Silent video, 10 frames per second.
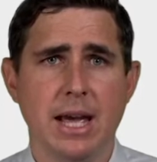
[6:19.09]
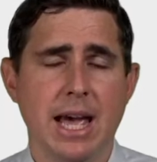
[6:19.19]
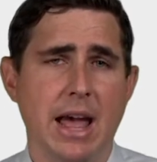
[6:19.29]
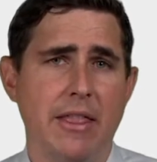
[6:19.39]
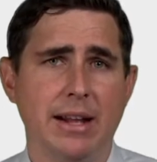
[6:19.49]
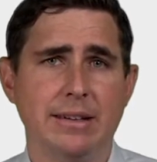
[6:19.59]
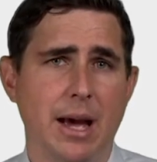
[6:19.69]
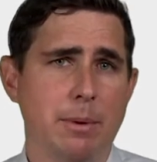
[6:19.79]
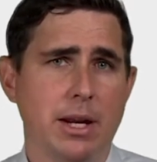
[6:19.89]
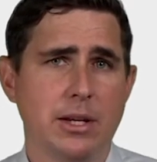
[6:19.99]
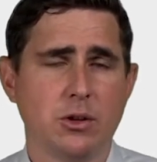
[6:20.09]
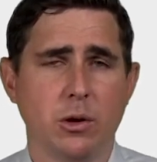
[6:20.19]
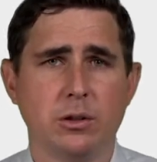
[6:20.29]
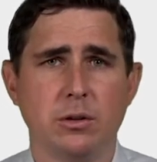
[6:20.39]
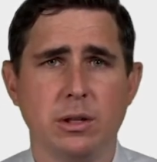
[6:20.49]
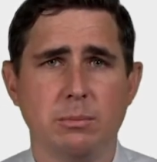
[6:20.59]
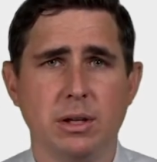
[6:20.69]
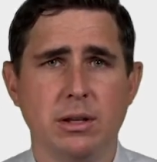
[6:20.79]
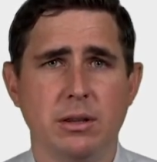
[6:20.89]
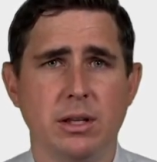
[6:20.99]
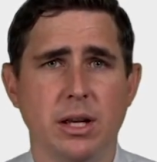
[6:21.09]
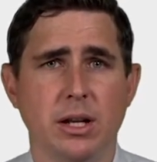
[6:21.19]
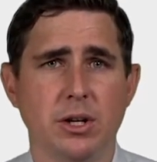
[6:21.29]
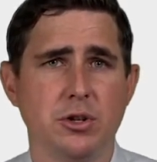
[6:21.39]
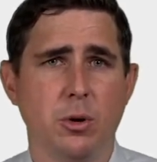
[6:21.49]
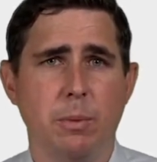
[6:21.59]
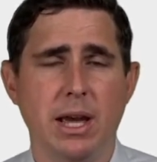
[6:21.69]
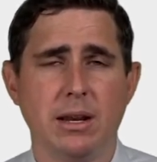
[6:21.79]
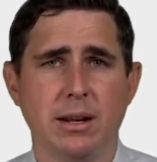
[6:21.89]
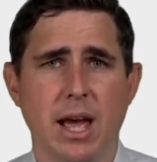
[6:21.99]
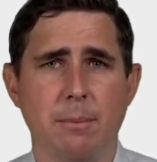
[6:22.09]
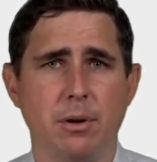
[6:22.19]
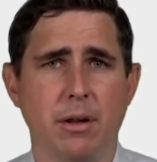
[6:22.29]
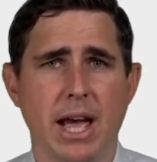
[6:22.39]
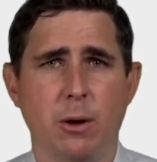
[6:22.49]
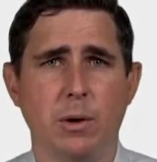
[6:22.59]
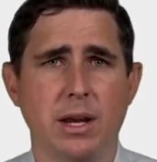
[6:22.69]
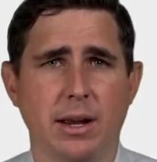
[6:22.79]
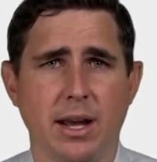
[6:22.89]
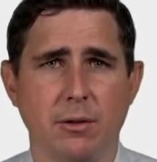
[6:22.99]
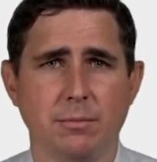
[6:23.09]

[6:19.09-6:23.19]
and that debit is going to be the additional paid-in capital equity account.